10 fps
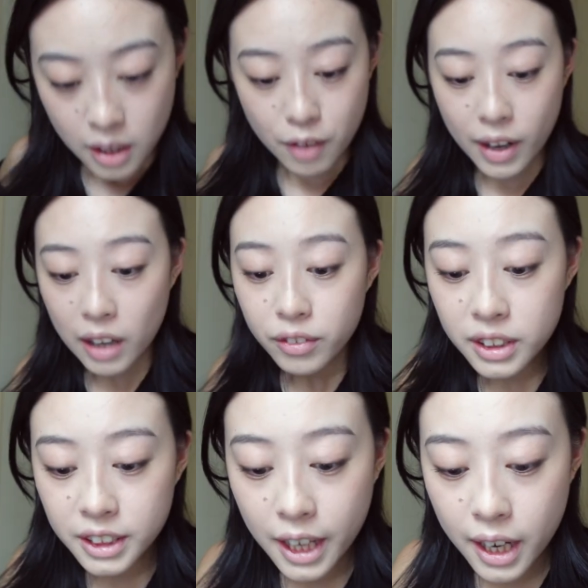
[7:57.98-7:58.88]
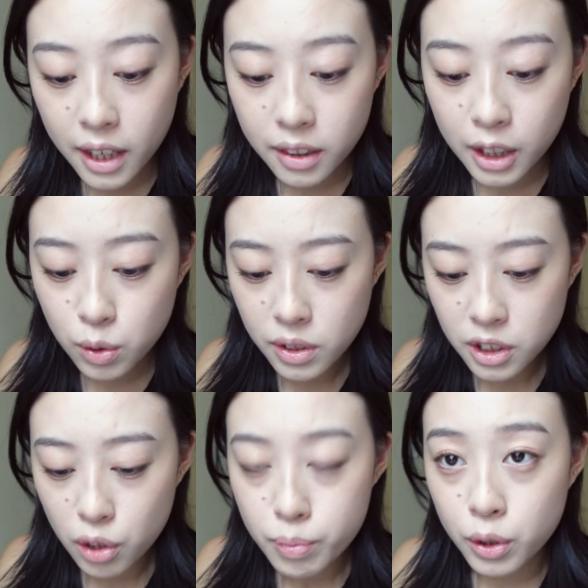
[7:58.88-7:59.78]
If I have to say, these ones
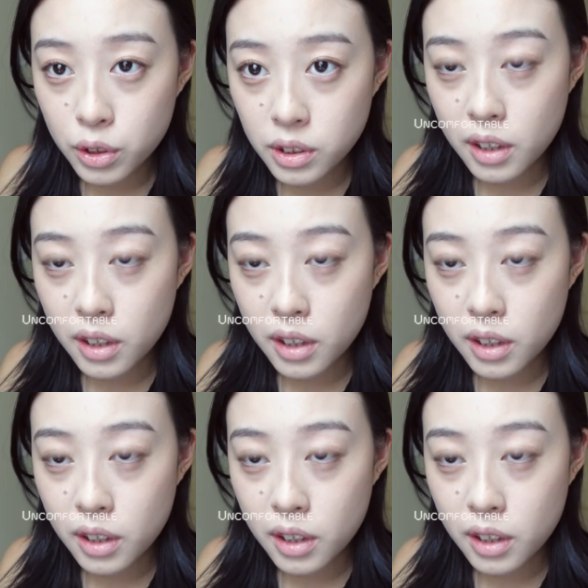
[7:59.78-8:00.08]
are the most